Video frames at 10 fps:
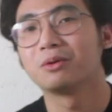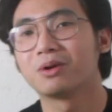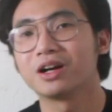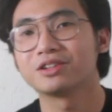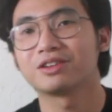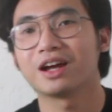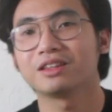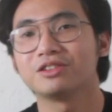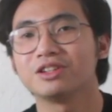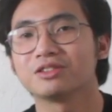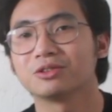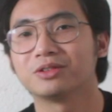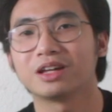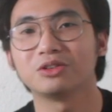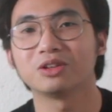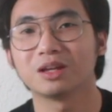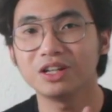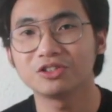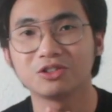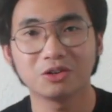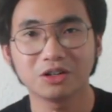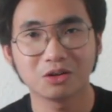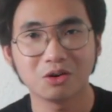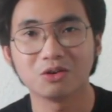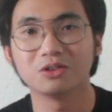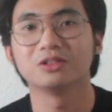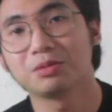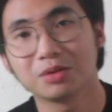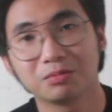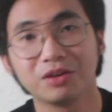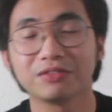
reward strategy so that you can reach your goal. Tip number